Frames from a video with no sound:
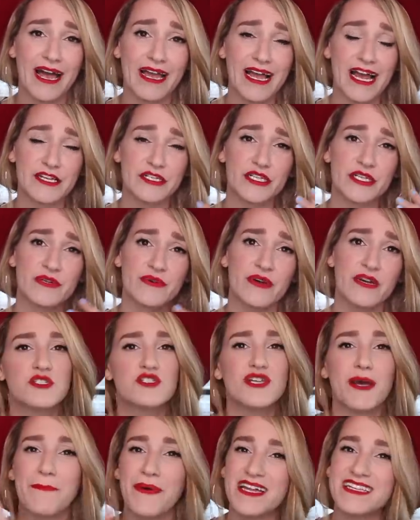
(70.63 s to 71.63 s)
I got you.
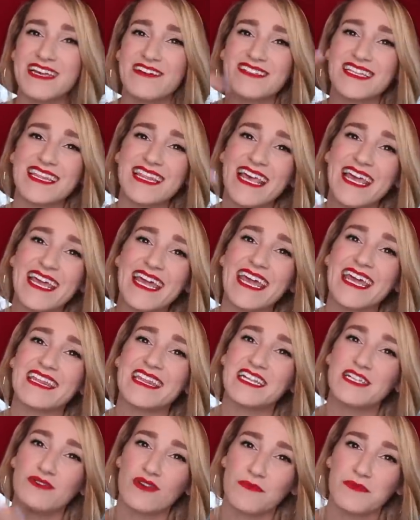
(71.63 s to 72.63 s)
Jump on down to the link
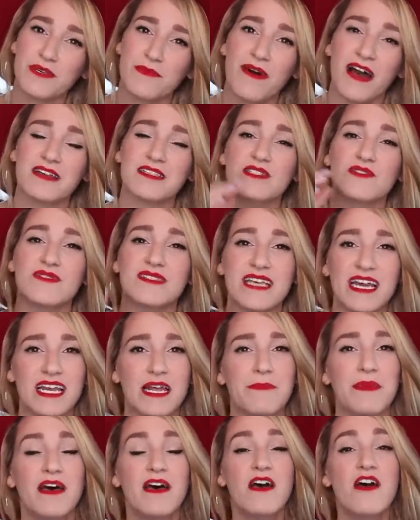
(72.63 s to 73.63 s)
in the description box to
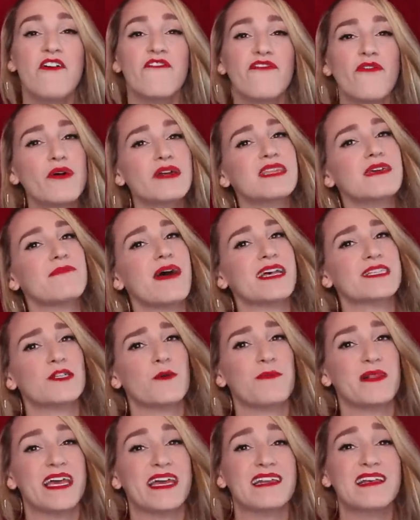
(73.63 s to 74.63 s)
sign up for the
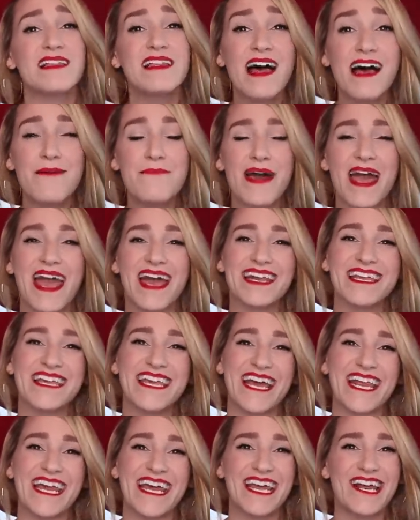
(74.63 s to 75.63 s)
Master Plan Club
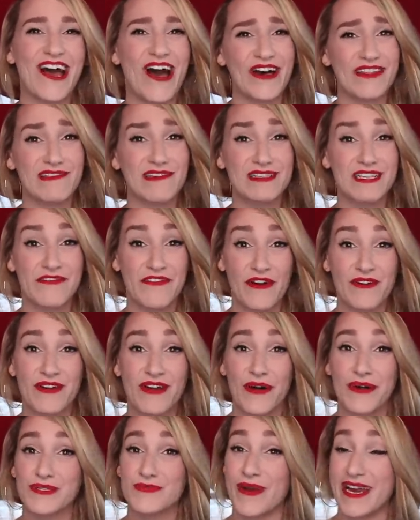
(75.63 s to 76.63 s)
and get in on those
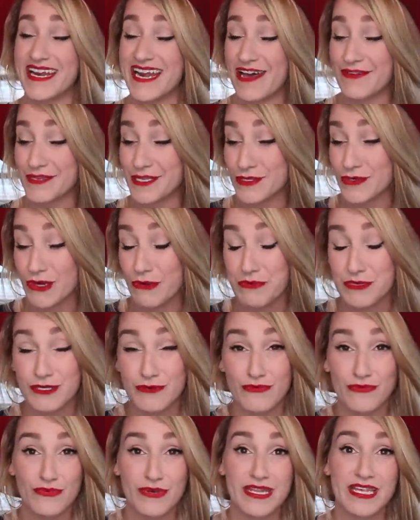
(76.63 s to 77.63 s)
phone calls. Right now, this group
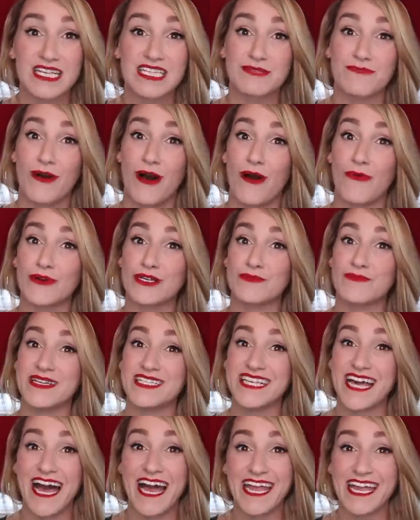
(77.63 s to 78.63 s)
is really small, which
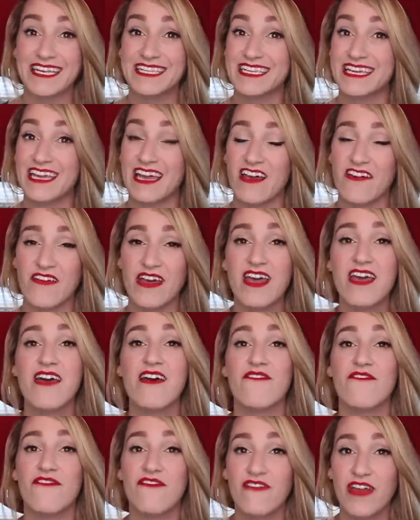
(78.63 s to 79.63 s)
means I get to give
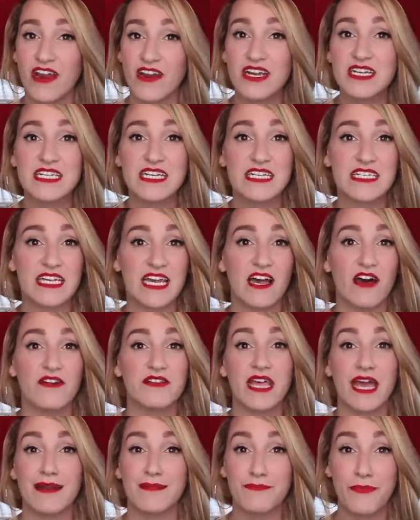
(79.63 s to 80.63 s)
very
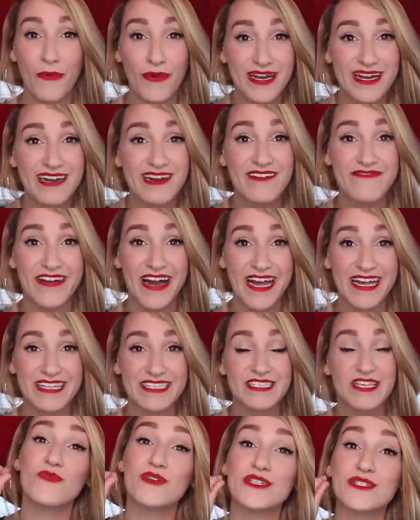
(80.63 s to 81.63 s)
detailed and pointed
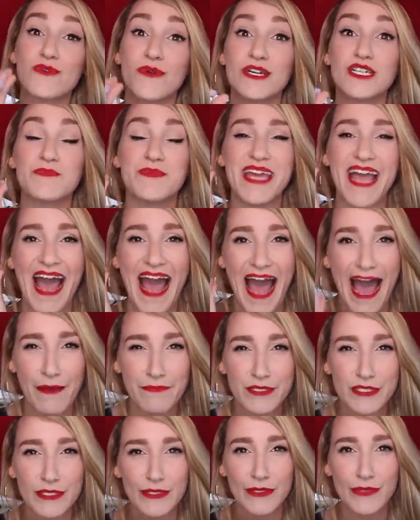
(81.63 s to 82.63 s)
advice, which is going to be
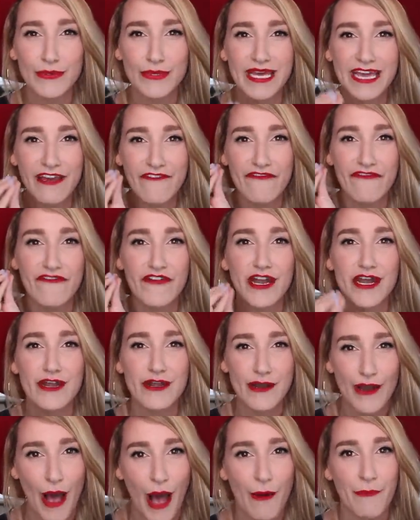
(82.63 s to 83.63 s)
absolutely
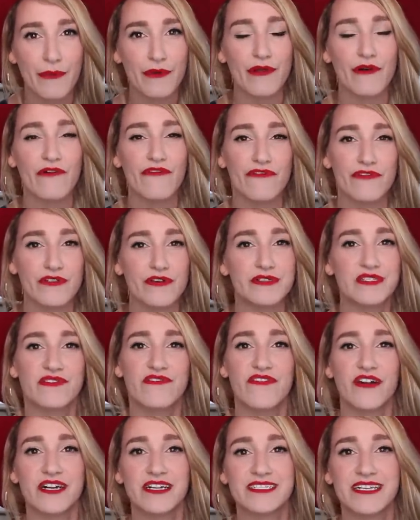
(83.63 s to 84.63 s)
phenomenal for those
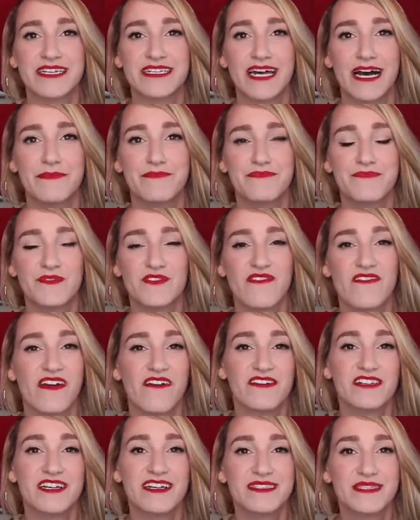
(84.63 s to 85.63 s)
who've already signed up. So if
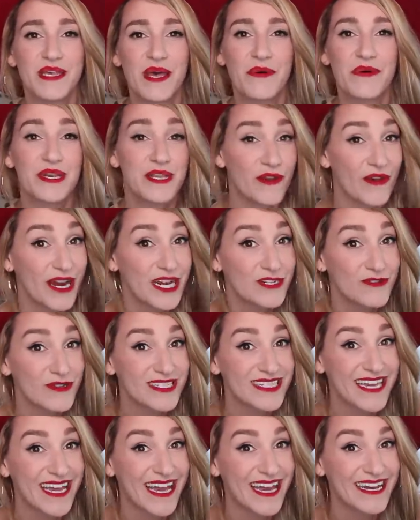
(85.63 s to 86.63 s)
you haven't done so and you're
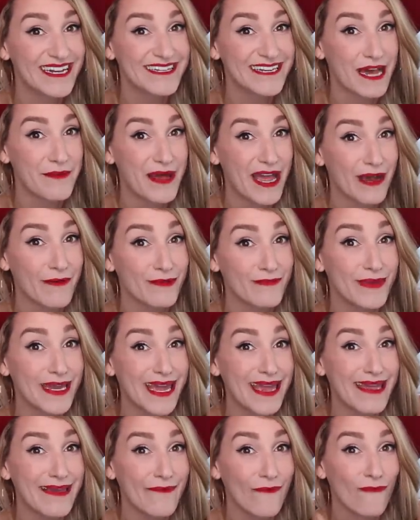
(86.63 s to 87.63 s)
interested, come hang out with
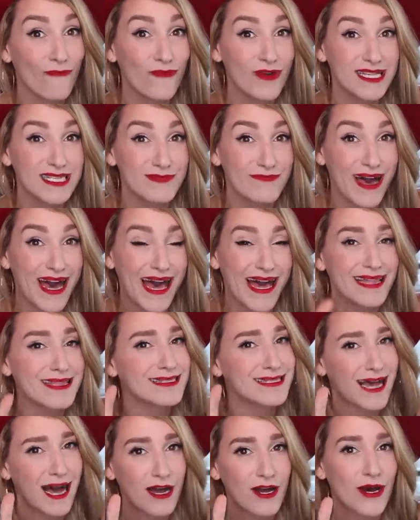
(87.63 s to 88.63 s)
me once a
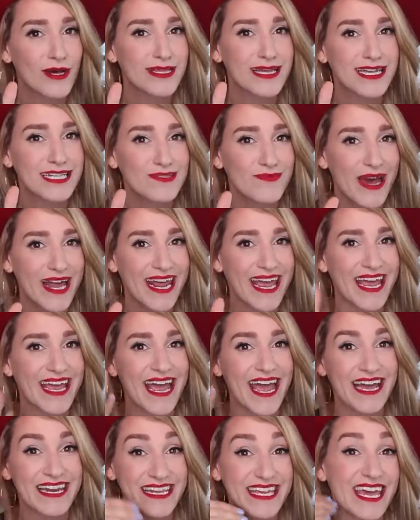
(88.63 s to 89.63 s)
month, talk all things
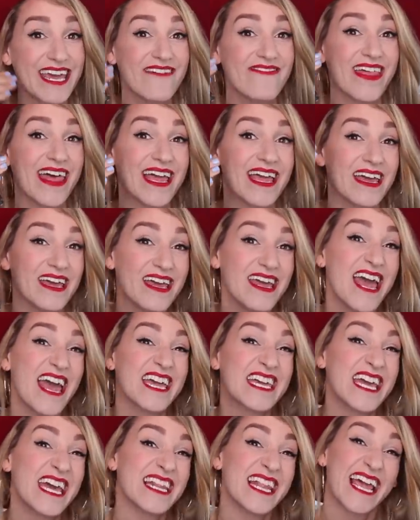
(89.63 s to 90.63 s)
wedding, and get
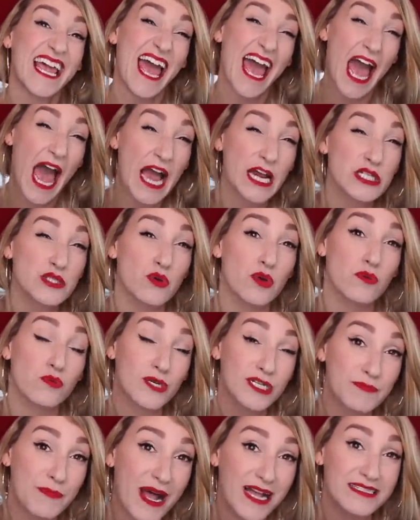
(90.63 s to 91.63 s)
actual
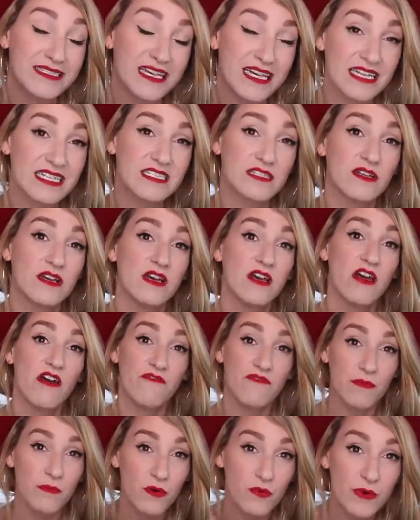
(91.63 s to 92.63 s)
responses
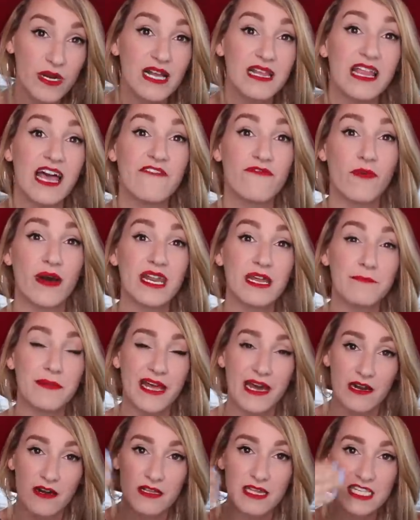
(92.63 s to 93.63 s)
from a real life wedding
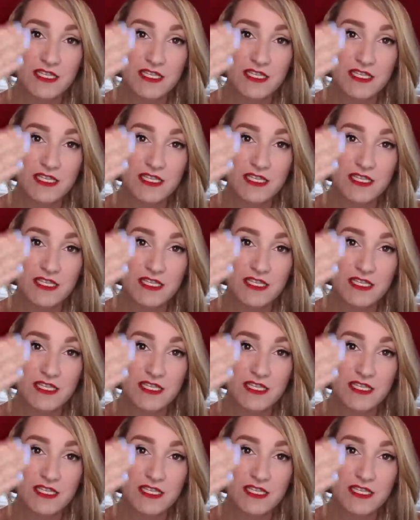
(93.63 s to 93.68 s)
planner.